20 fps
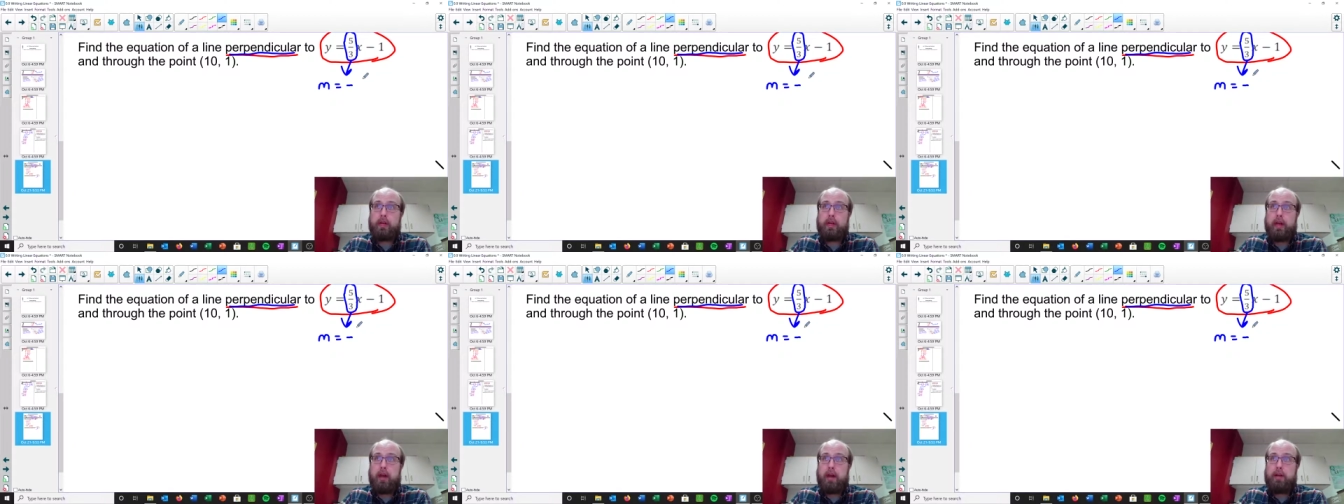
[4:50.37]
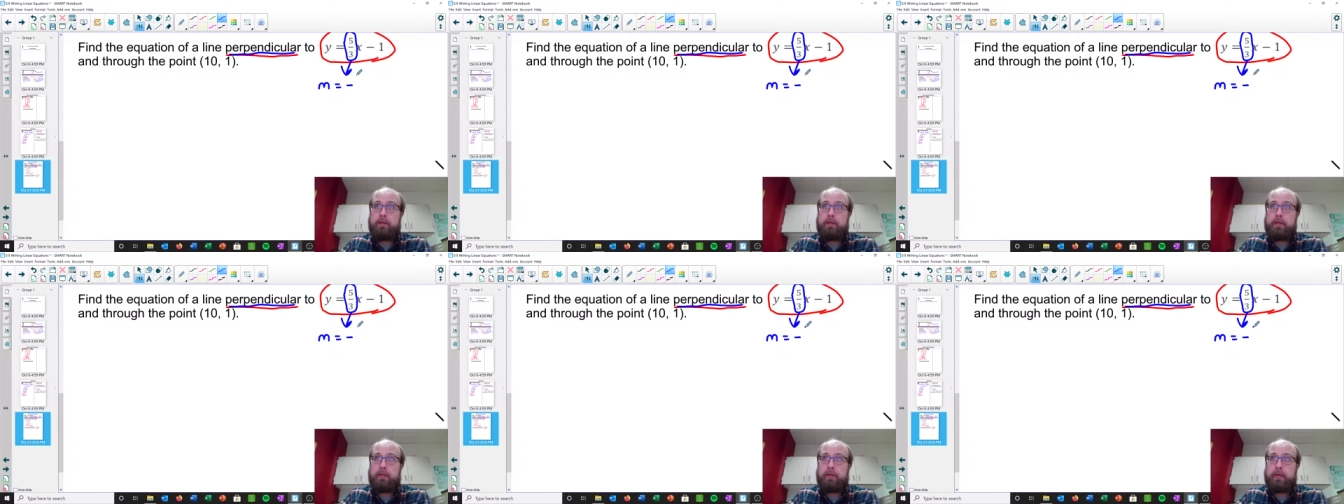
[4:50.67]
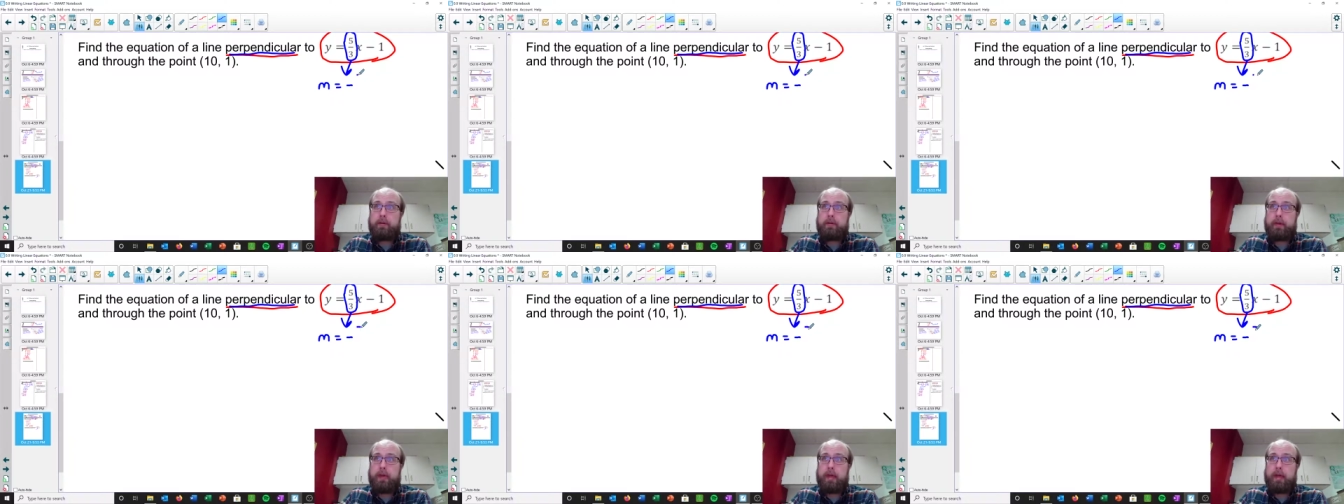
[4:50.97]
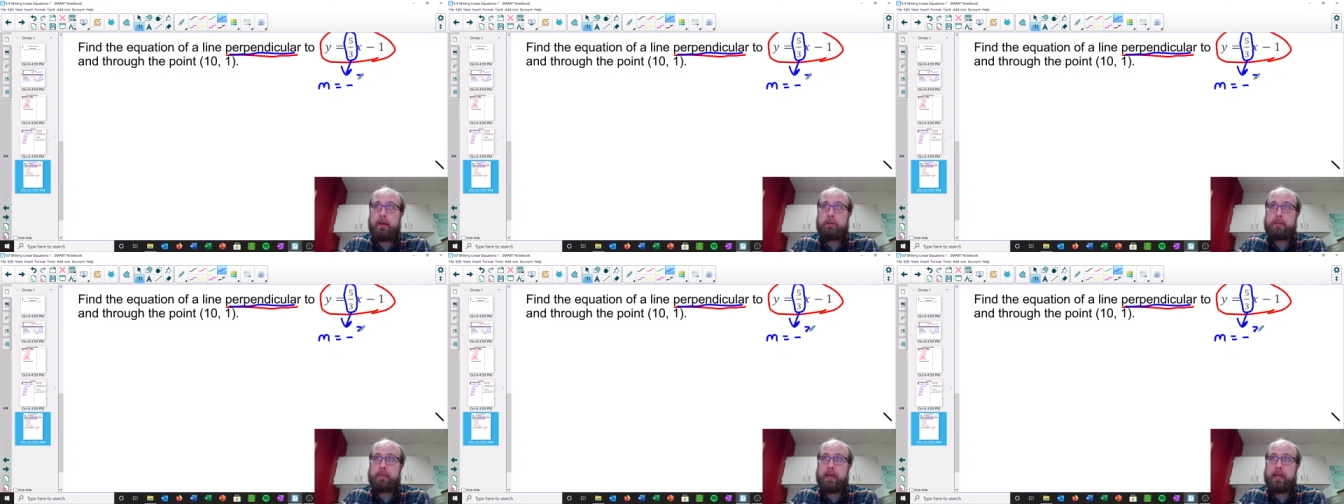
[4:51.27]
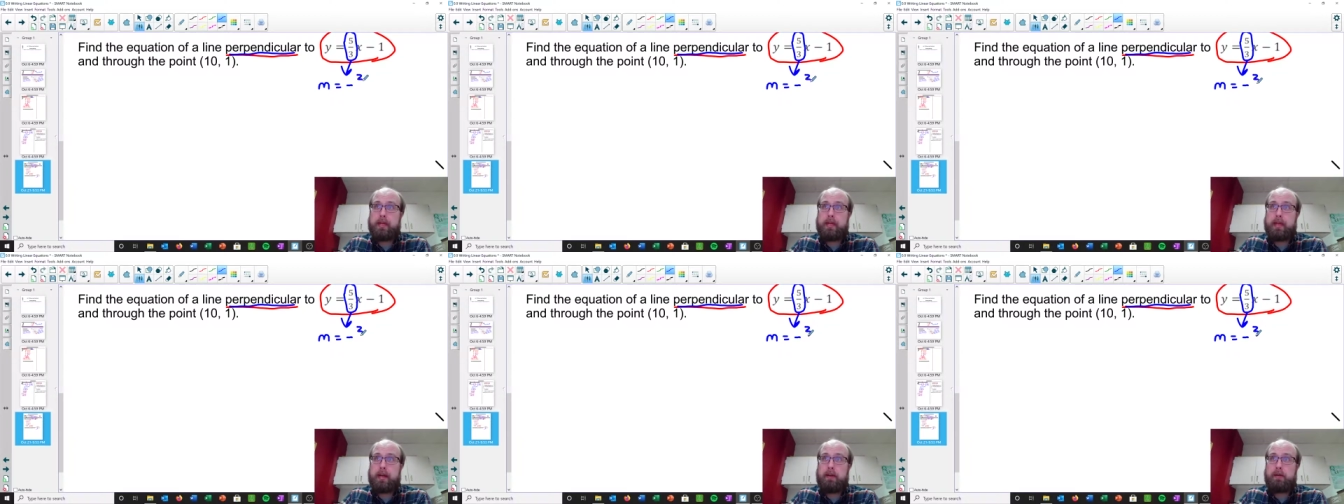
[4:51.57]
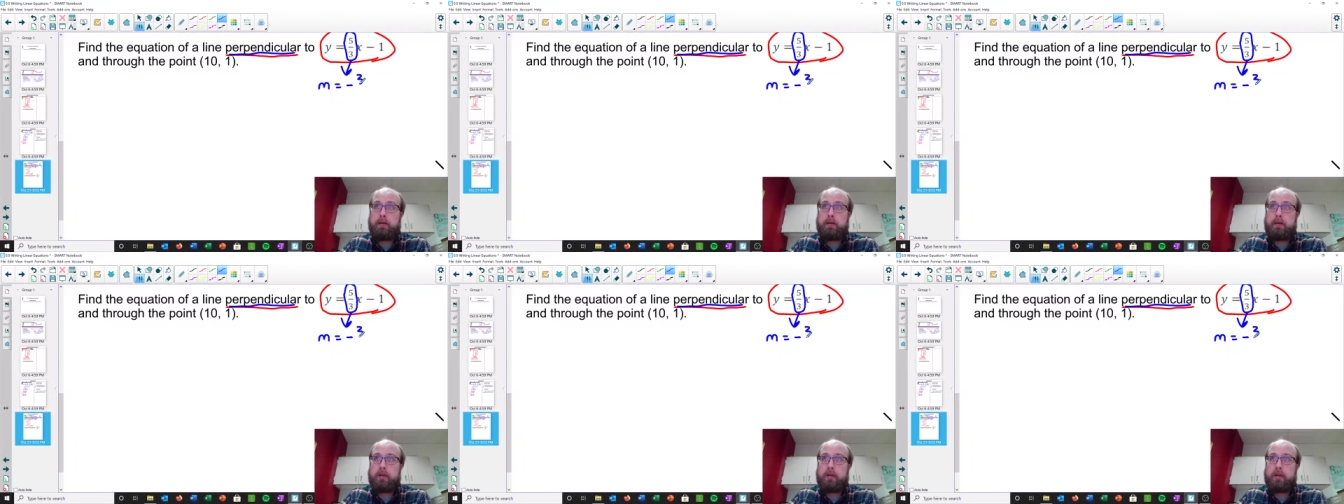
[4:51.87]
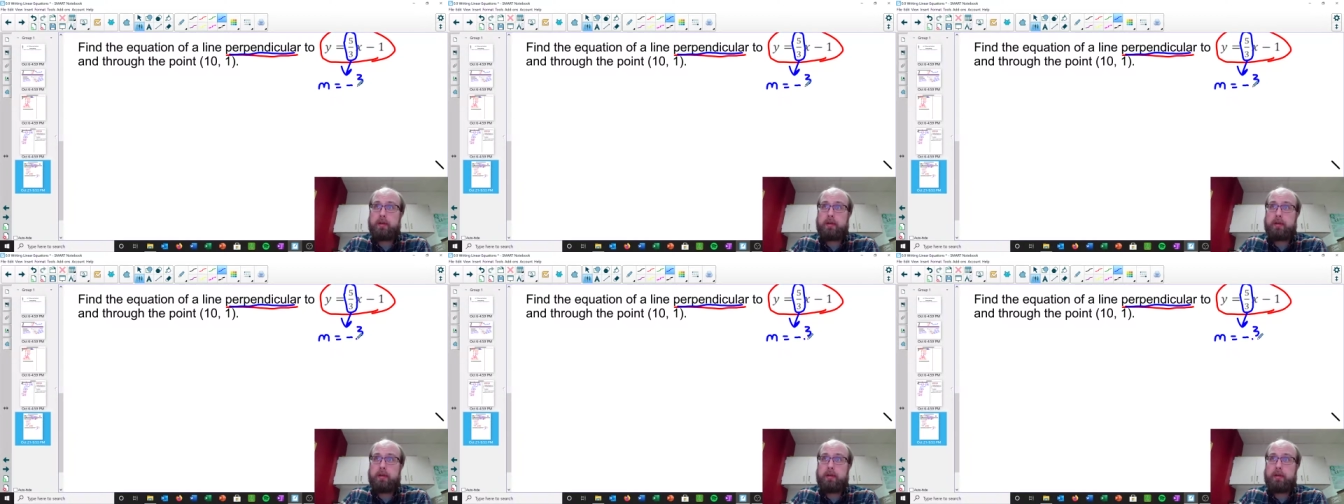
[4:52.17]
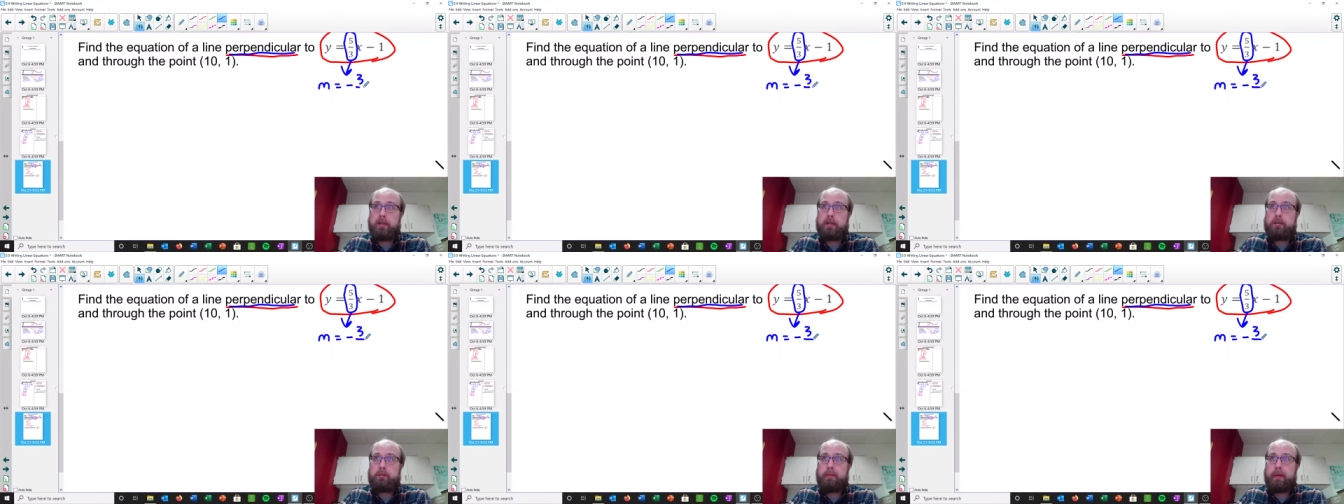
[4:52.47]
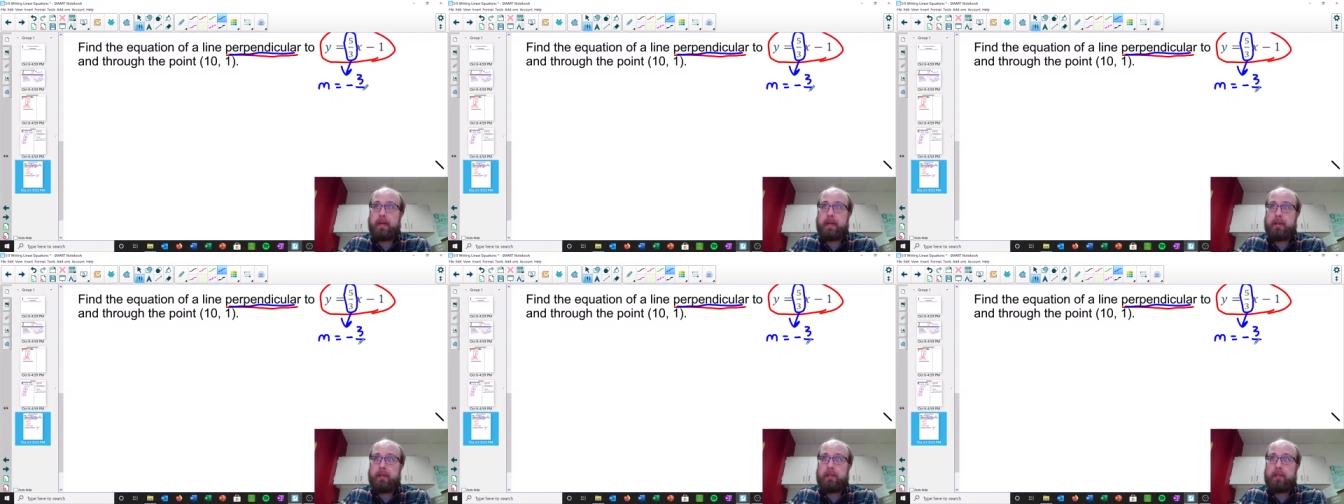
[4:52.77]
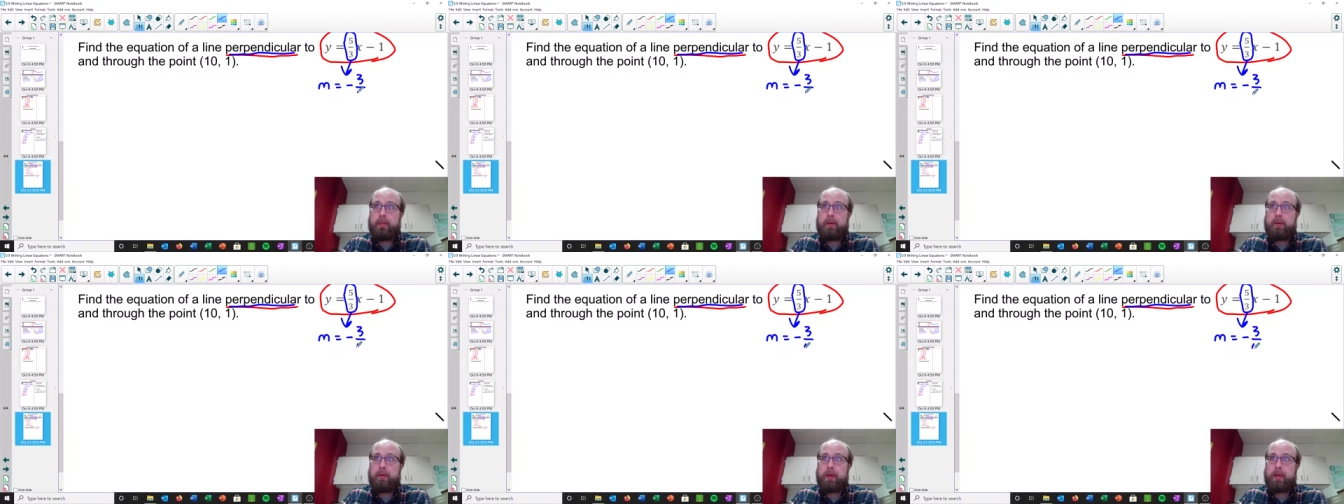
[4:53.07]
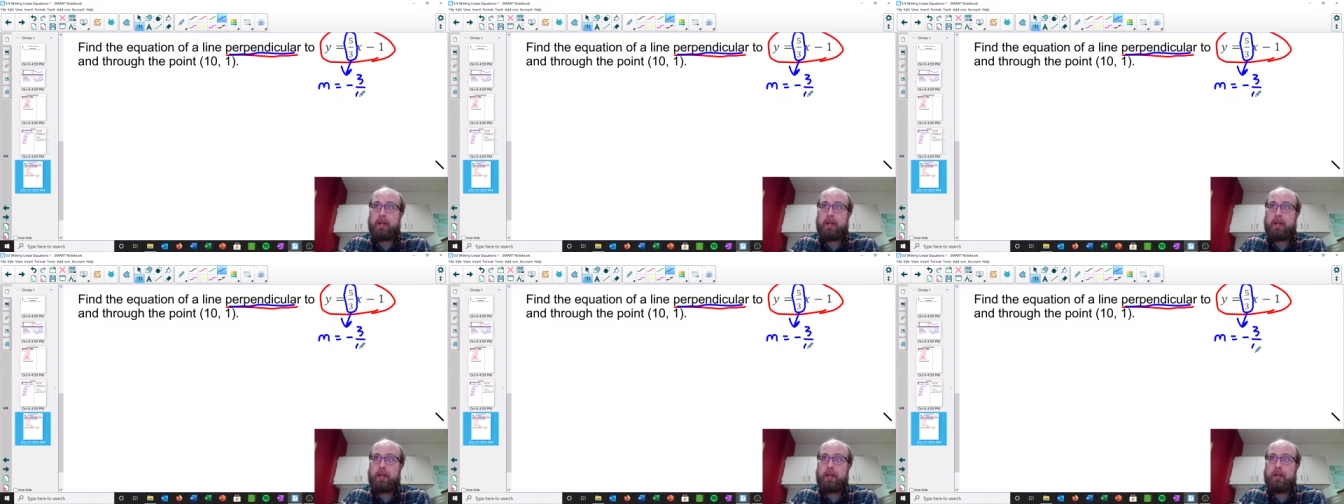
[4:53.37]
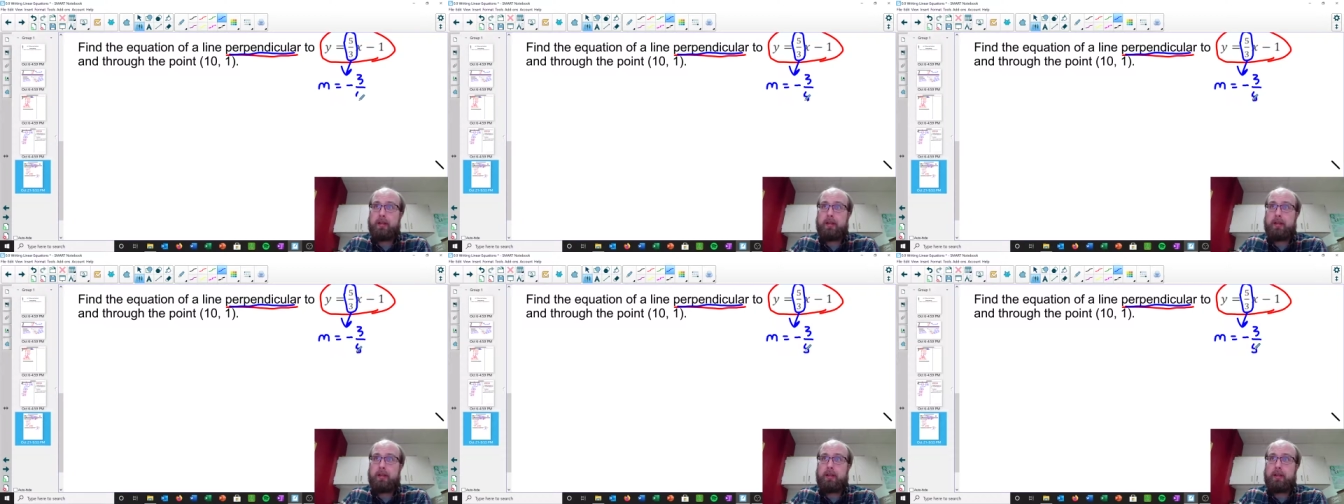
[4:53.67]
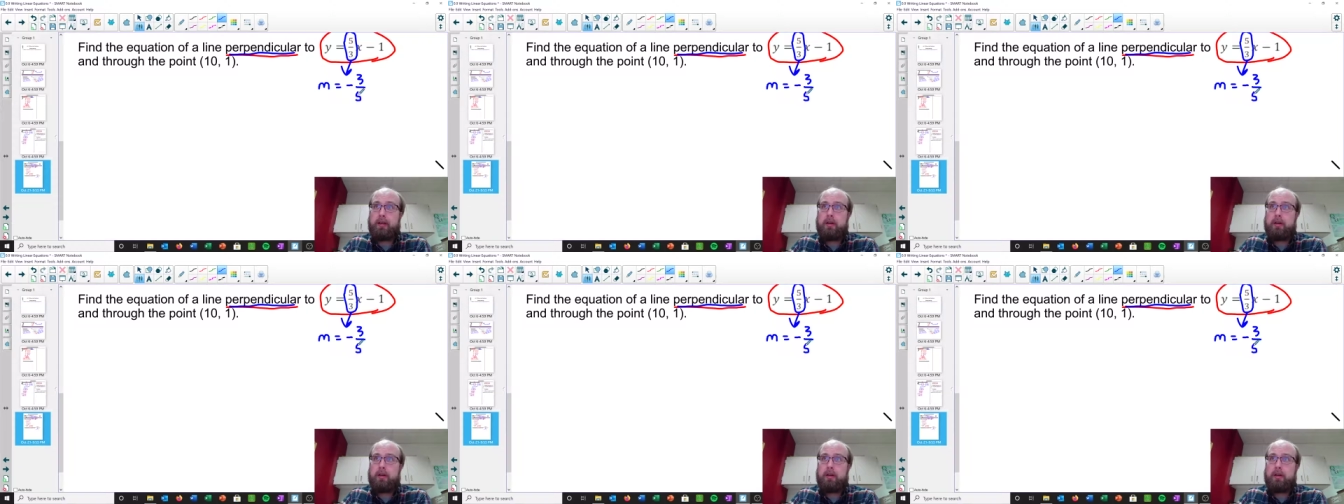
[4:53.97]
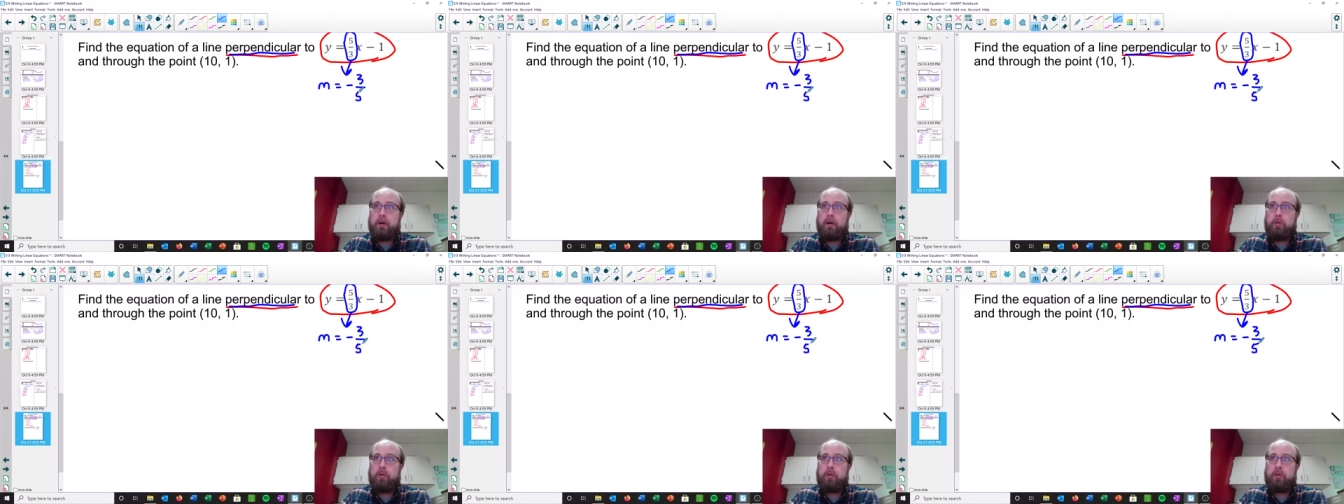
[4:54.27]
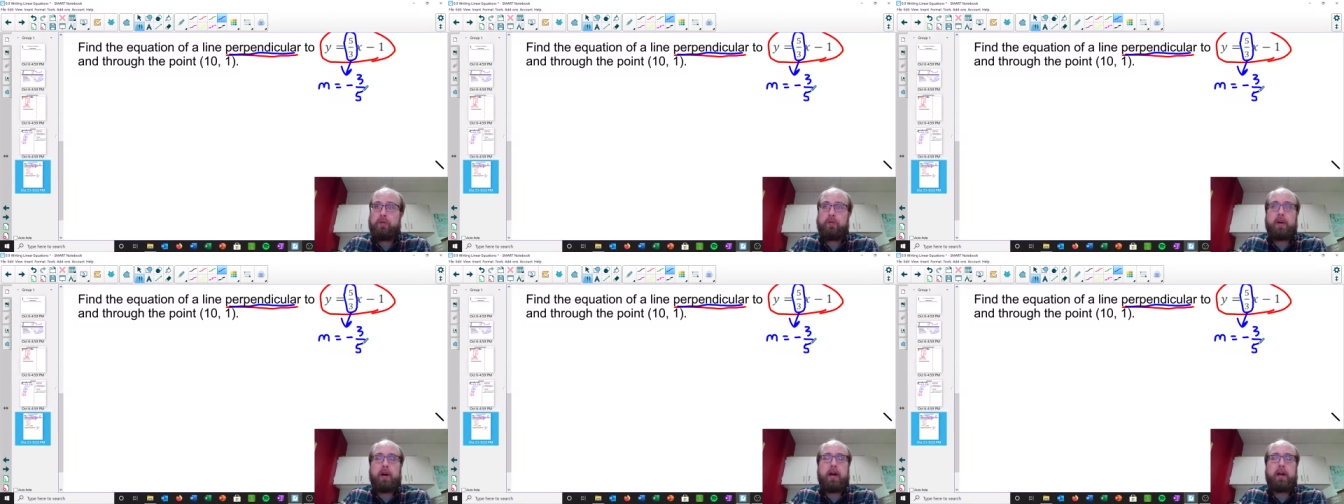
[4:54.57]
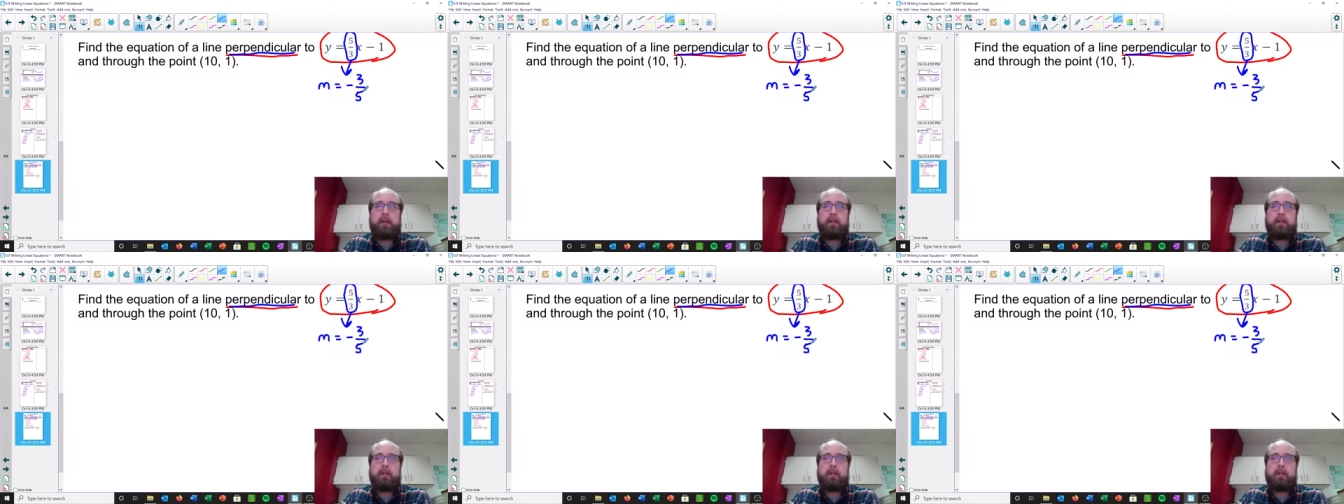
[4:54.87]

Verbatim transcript: I have to flip that upside down to make it 3 over 5.